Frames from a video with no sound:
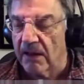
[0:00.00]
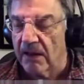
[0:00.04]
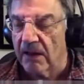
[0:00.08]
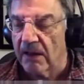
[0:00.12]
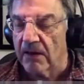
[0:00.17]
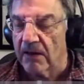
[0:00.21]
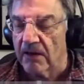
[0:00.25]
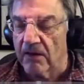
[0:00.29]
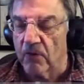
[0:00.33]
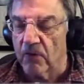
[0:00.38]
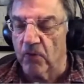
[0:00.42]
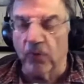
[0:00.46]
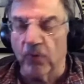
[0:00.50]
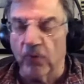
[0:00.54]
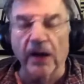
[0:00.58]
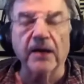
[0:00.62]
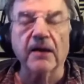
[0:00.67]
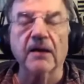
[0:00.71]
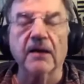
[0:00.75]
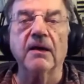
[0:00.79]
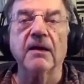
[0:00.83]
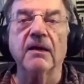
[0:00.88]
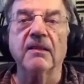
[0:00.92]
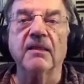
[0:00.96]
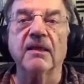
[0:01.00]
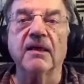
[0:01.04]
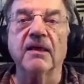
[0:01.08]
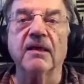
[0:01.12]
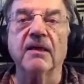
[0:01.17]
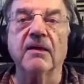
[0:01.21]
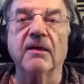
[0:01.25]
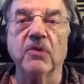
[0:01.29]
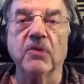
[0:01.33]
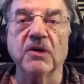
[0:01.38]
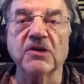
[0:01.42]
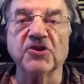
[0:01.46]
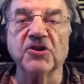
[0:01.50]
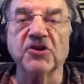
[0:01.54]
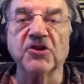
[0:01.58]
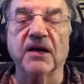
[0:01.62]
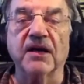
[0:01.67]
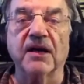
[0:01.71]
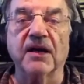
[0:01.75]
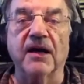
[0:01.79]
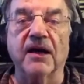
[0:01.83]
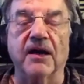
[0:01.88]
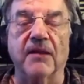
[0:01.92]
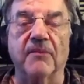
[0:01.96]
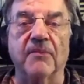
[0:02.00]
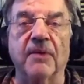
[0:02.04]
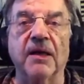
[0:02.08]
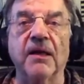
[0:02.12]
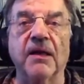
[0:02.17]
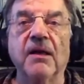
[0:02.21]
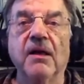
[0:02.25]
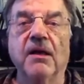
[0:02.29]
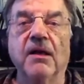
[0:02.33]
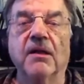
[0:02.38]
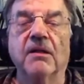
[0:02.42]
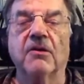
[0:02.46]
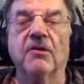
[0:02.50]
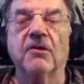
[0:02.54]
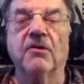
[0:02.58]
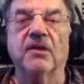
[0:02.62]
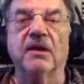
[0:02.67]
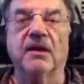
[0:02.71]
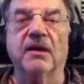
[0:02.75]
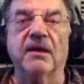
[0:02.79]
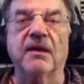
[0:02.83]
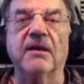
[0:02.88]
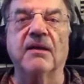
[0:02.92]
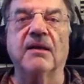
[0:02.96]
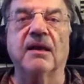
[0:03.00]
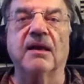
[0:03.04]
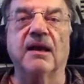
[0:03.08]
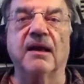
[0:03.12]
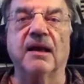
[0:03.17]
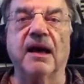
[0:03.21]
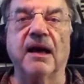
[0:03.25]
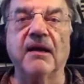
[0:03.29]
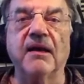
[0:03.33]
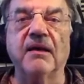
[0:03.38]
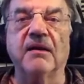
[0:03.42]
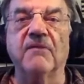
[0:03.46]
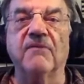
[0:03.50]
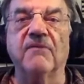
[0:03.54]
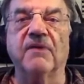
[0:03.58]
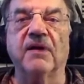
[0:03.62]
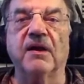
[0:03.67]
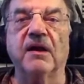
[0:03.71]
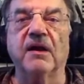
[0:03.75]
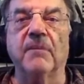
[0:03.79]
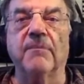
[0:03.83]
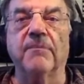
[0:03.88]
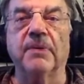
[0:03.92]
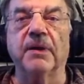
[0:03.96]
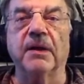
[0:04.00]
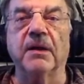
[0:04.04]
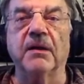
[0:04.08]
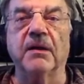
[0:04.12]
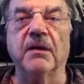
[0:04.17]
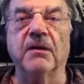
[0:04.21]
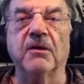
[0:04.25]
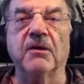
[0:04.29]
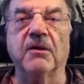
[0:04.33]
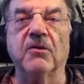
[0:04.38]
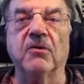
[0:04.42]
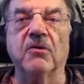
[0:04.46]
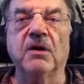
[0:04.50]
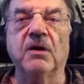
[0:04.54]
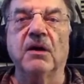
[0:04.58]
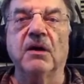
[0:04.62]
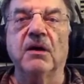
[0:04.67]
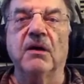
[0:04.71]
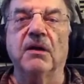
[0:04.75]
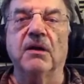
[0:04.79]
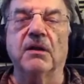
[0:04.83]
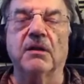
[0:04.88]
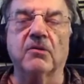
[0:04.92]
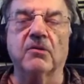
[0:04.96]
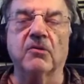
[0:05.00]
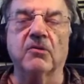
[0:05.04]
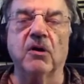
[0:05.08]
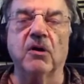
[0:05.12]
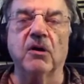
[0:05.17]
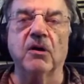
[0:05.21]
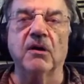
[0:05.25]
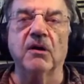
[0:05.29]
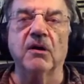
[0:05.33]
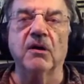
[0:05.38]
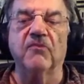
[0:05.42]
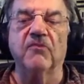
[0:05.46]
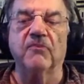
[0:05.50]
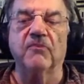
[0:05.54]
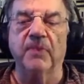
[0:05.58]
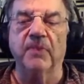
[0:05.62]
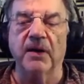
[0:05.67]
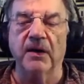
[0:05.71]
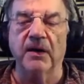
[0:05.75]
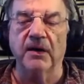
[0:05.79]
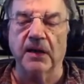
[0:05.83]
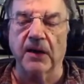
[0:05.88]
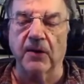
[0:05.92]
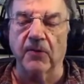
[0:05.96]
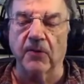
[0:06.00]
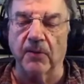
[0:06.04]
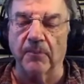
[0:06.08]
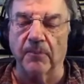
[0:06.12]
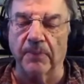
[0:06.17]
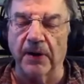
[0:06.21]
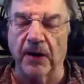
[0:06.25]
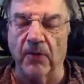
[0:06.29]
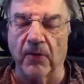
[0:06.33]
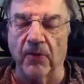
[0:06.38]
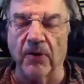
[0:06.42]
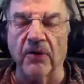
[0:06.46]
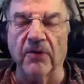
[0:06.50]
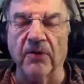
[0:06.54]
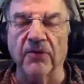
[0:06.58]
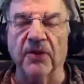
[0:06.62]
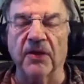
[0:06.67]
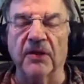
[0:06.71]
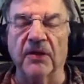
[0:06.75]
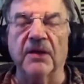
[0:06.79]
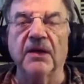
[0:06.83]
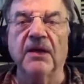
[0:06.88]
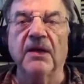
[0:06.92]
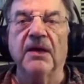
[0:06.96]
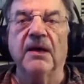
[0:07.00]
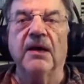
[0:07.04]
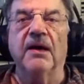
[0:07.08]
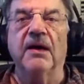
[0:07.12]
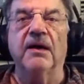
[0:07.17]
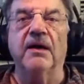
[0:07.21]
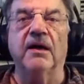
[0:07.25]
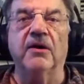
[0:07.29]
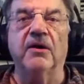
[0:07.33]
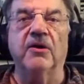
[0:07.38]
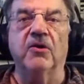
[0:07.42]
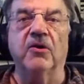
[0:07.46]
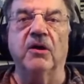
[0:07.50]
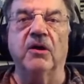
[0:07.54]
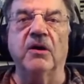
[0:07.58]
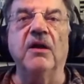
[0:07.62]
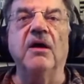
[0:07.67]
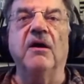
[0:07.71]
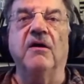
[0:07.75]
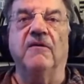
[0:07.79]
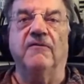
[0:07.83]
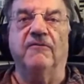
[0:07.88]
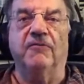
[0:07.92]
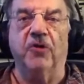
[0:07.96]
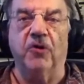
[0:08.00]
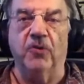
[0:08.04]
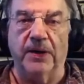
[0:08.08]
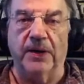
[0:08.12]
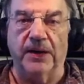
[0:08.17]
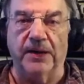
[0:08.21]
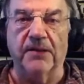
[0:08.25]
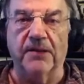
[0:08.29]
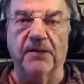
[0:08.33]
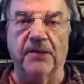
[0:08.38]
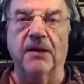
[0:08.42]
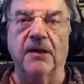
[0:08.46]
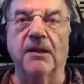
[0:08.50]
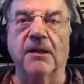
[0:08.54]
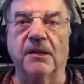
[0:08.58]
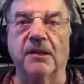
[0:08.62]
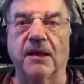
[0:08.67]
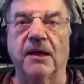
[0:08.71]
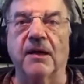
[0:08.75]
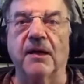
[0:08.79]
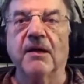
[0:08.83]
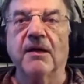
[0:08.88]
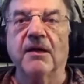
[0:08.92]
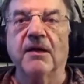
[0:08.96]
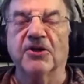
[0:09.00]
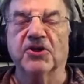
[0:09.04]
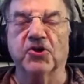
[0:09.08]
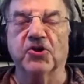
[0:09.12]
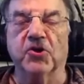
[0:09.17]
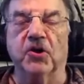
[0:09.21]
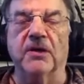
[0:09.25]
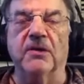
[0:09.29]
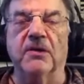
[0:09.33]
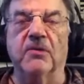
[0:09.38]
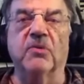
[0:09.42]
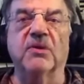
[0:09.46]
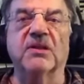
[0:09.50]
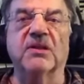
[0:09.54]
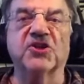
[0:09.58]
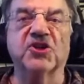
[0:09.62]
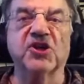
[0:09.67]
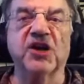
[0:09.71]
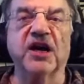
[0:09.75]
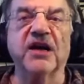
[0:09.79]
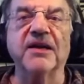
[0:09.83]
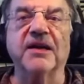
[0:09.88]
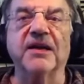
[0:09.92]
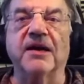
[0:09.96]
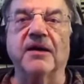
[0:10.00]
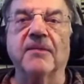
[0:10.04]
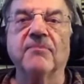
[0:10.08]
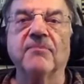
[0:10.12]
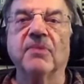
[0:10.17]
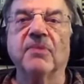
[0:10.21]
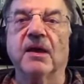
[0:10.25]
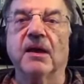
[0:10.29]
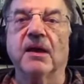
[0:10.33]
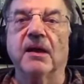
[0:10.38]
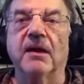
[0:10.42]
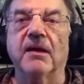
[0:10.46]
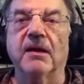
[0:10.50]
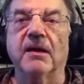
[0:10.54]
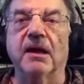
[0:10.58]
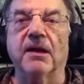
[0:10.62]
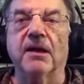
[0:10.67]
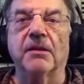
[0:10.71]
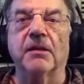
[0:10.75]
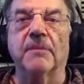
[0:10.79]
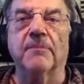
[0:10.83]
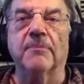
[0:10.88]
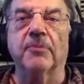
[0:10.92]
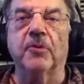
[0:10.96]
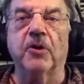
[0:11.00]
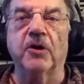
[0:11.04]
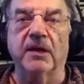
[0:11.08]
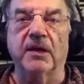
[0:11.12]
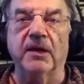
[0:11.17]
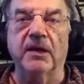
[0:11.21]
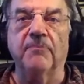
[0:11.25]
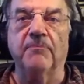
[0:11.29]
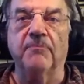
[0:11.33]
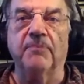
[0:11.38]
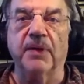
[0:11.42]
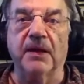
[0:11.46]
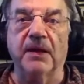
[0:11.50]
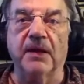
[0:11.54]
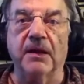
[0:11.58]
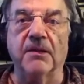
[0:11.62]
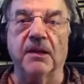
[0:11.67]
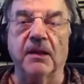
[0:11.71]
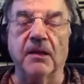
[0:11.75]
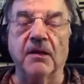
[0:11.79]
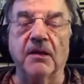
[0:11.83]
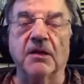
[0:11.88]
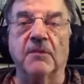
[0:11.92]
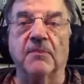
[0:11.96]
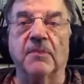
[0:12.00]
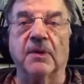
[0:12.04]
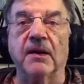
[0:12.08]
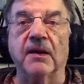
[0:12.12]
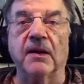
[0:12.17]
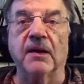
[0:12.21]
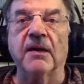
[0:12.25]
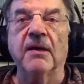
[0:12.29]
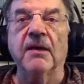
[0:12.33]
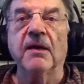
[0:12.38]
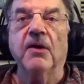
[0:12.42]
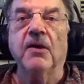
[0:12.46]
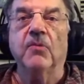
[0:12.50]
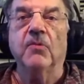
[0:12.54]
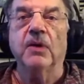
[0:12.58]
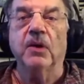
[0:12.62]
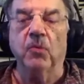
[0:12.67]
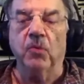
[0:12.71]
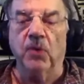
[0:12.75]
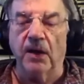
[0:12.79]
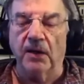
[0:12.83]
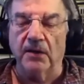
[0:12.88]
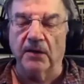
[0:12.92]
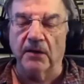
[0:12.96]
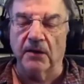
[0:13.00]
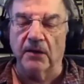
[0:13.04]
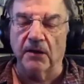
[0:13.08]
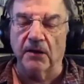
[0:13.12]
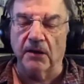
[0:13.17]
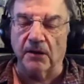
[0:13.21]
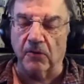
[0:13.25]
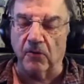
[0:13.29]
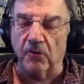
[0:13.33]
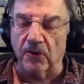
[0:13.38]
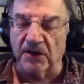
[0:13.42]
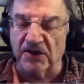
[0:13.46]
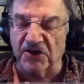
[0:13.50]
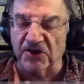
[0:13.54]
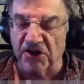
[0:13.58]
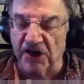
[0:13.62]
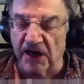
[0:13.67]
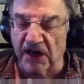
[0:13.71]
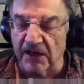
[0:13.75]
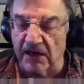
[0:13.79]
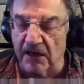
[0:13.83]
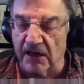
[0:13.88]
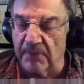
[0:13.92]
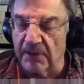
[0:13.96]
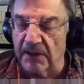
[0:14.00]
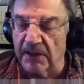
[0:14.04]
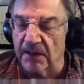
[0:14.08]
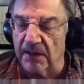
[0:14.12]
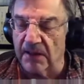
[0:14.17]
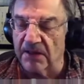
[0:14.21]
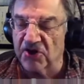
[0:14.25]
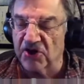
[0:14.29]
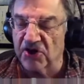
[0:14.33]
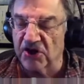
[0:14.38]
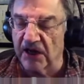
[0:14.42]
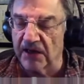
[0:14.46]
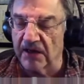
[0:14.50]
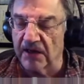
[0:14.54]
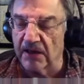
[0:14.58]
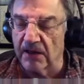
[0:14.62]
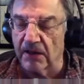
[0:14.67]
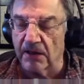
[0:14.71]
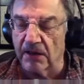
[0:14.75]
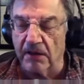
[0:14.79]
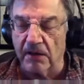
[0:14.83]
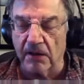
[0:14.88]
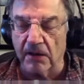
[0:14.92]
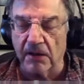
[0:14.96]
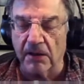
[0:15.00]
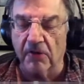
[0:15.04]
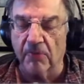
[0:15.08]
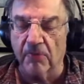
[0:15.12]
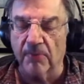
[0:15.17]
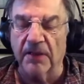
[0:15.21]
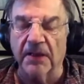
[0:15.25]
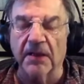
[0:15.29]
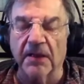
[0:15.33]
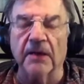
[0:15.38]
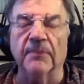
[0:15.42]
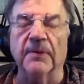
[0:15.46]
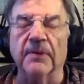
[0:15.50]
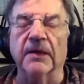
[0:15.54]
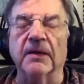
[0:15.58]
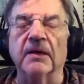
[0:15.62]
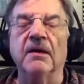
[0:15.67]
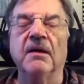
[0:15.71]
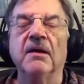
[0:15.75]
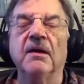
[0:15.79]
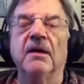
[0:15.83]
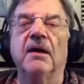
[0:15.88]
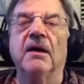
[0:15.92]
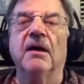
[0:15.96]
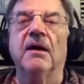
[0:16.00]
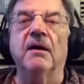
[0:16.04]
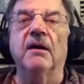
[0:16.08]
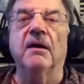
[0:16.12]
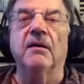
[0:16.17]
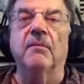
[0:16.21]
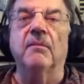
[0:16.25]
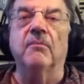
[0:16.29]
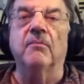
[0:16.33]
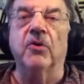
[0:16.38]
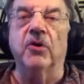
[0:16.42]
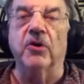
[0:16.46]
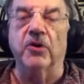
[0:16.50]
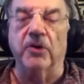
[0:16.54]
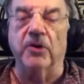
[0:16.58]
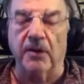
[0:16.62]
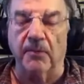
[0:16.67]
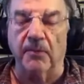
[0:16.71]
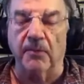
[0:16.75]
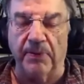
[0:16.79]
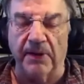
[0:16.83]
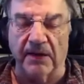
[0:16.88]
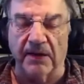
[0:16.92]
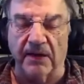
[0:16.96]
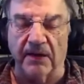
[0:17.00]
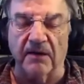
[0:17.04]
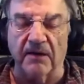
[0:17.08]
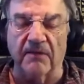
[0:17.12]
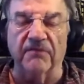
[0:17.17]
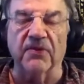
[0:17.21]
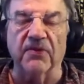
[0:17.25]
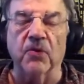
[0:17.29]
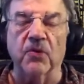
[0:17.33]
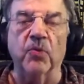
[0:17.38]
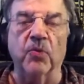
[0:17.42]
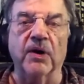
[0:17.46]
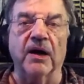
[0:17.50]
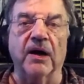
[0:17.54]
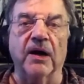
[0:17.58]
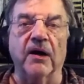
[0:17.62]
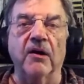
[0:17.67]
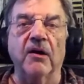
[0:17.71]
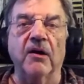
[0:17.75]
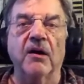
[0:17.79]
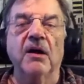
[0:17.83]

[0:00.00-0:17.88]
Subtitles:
wreck the Russian economy so that it cannot develop into a strong enough military power that it could, for instance, join with China and support it? Because ultimately we want to destroy China because China is also becoming more competitive than we are.